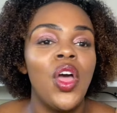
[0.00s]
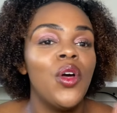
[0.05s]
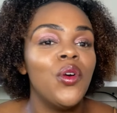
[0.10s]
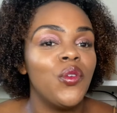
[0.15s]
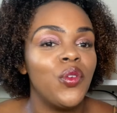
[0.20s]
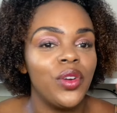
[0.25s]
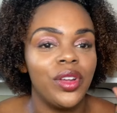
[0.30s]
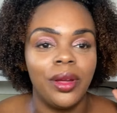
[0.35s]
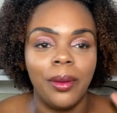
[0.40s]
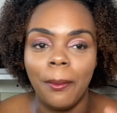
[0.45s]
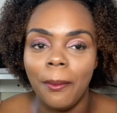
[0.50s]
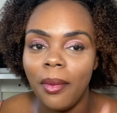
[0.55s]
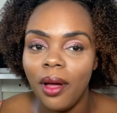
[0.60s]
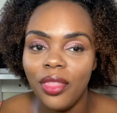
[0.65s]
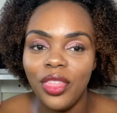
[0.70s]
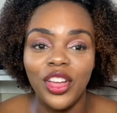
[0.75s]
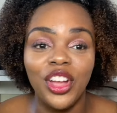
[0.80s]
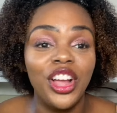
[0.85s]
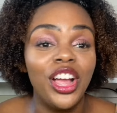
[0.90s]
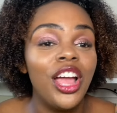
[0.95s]
for your
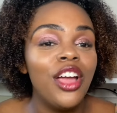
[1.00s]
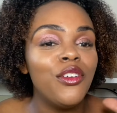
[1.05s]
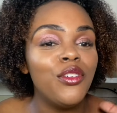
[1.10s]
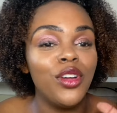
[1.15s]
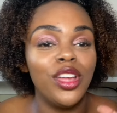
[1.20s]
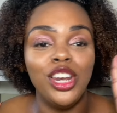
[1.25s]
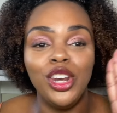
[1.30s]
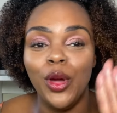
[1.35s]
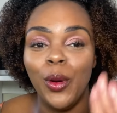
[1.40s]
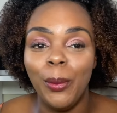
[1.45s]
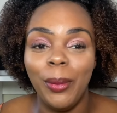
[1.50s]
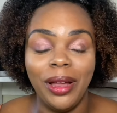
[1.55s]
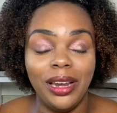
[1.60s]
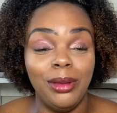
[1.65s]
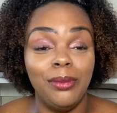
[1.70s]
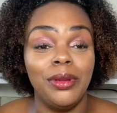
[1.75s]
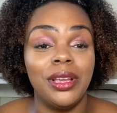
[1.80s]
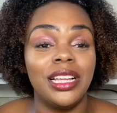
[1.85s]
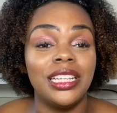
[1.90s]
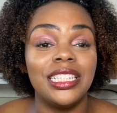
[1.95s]
mother, for nobody,
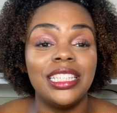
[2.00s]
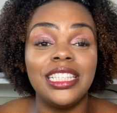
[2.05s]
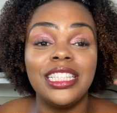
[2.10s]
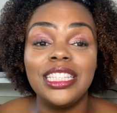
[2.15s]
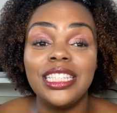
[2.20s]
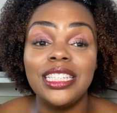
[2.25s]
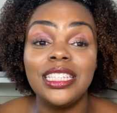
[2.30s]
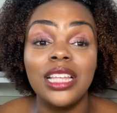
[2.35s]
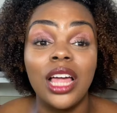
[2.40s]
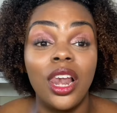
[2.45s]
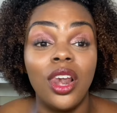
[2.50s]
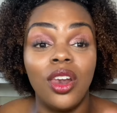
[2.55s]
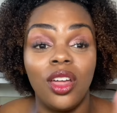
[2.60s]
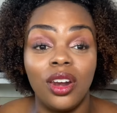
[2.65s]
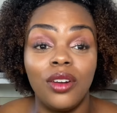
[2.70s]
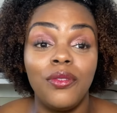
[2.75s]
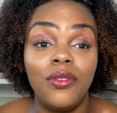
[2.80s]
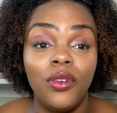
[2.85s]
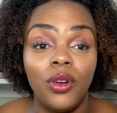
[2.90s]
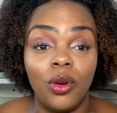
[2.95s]
because this is a lot
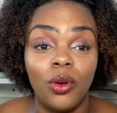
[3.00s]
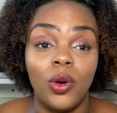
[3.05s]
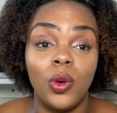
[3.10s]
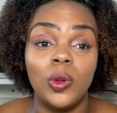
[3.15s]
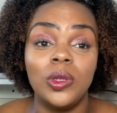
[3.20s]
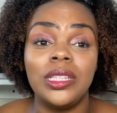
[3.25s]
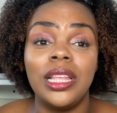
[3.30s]
of florals.